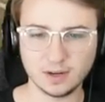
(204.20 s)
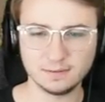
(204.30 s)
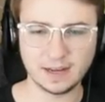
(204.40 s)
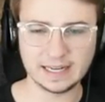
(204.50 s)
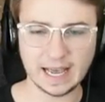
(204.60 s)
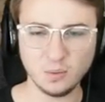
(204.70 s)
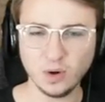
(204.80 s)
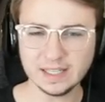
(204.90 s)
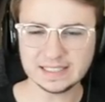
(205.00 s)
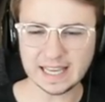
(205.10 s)
barn find, I
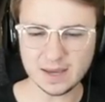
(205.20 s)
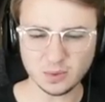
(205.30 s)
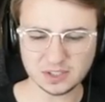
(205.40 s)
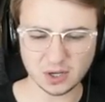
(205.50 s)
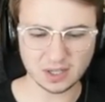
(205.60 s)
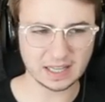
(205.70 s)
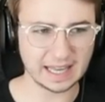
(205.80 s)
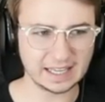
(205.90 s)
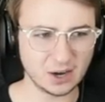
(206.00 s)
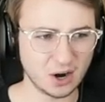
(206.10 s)
want to say it was on
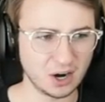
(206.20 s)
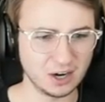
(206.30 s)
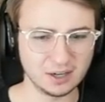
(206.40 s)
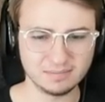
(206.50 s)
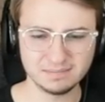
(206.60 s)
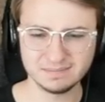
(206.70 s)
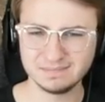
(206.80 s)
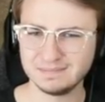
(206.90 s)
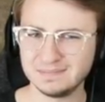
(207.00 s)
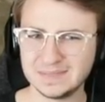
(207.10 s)
like our
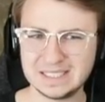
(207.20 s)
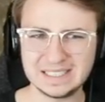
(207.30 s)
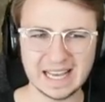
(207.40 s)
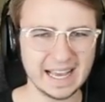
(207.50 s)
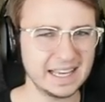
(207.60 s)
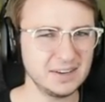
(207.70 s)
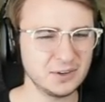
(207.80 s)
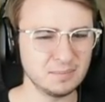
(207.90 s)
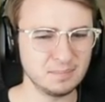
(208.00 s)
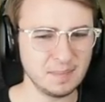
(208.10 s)
second
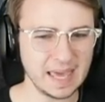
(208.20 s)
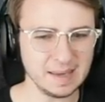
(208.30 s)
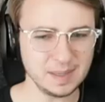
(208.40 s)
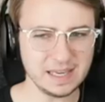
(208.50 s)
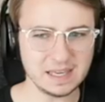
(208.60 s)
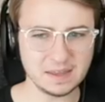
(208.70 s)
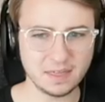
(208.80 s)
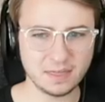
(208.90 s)
or maybe